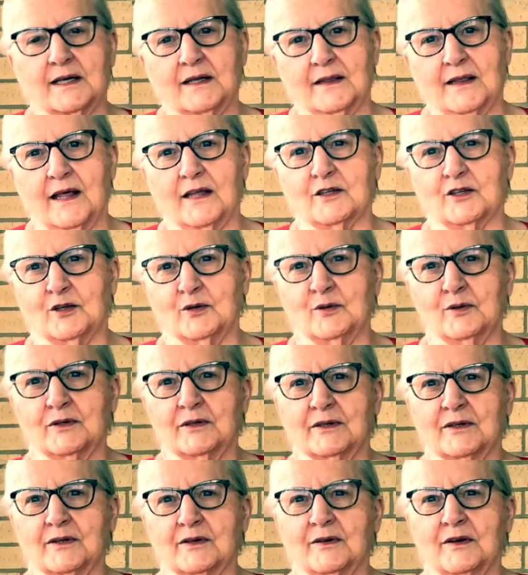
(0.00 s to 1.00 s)
that too, you
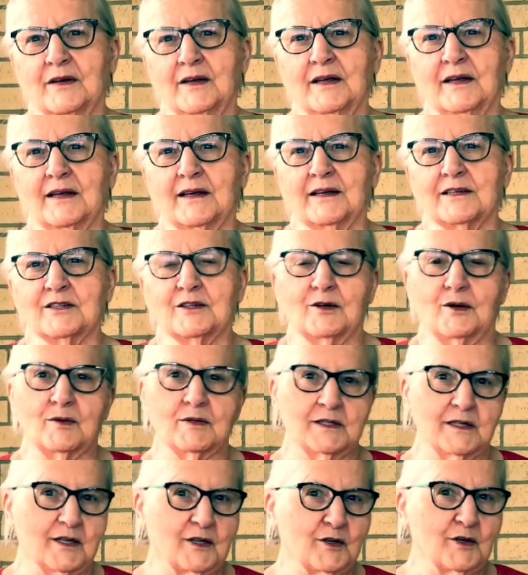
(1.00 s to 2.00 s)
know. she'd always
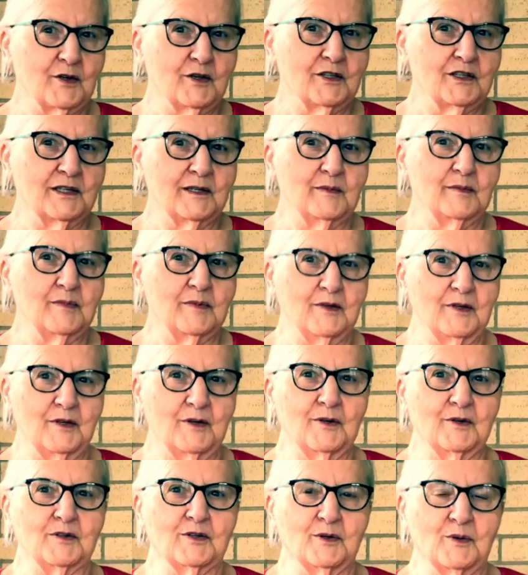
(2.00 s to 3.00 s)
encourage him, you know,
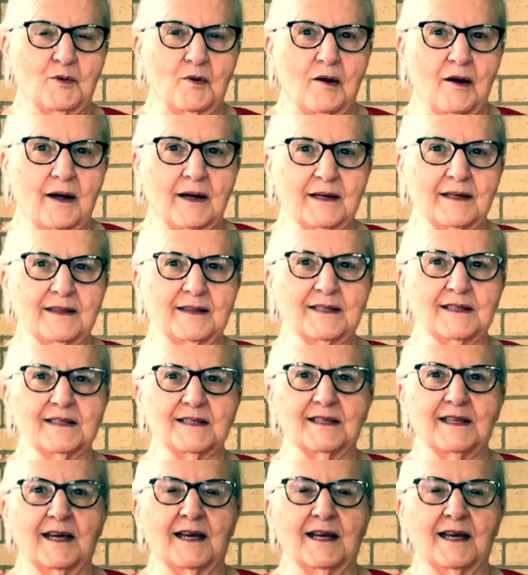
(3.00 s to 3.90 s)
to walk and this and that,